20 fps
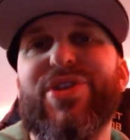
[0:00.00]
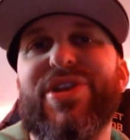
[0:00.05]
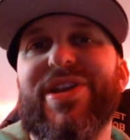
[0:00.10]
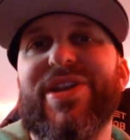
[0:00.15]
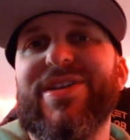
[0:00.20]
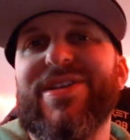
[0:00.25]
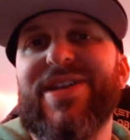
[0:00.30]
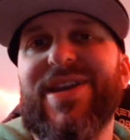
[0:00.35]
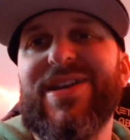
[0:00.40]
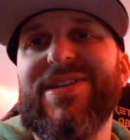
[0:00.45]

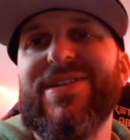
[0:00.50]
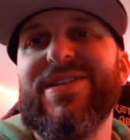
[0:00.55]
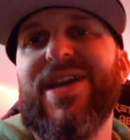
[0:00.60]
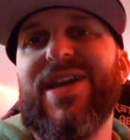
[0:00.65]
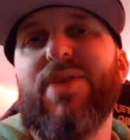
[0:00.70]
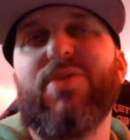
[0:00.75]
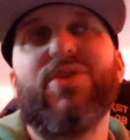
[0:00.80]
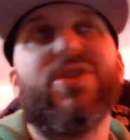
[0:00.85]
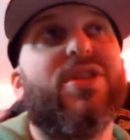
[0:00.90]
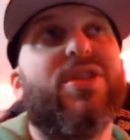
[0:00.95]
yeah,
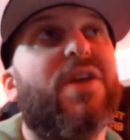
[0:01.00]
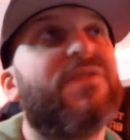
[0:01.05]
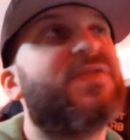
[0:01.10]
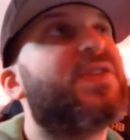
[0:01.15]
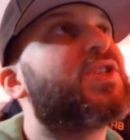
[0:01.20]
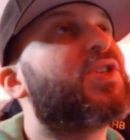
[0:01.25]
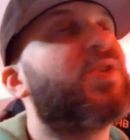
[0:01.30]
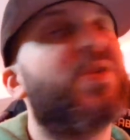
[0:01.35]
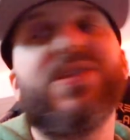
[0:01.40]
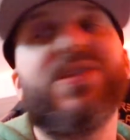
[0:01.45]
I would love to
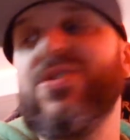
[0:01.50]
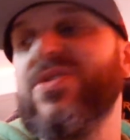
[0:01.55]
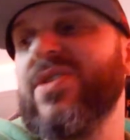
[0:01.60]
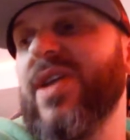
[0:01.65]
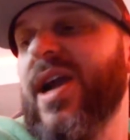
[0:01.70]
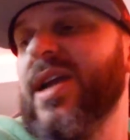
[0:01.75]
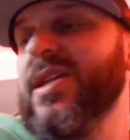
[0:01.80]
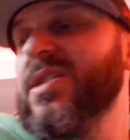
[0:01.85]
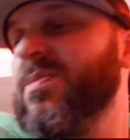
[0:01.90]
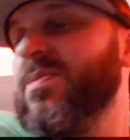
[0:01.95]
show it to you
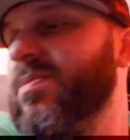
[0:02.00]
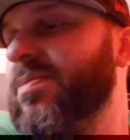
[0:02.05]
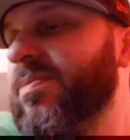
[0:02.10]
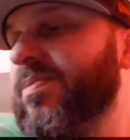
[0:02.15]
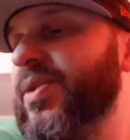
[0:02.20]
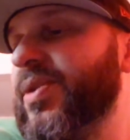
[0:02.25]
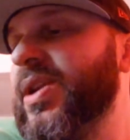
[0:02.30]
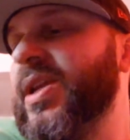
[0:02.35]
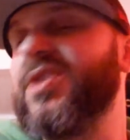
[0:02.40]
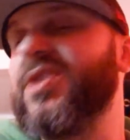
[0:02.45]
guys,
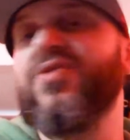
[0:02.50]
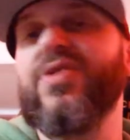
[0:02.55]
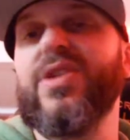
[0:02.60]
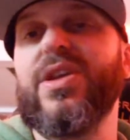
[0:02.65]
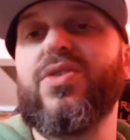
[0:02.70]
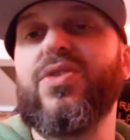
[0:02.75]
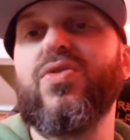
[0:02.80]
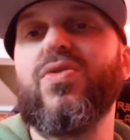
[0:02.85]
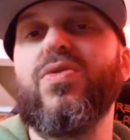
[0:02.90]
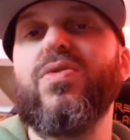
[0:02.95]
but it's really
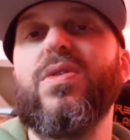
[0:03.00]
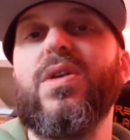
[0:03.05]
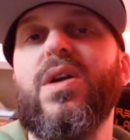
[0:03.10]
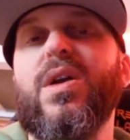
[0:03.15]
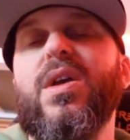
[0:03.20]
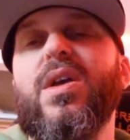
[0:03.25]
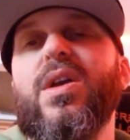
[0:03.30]
cool.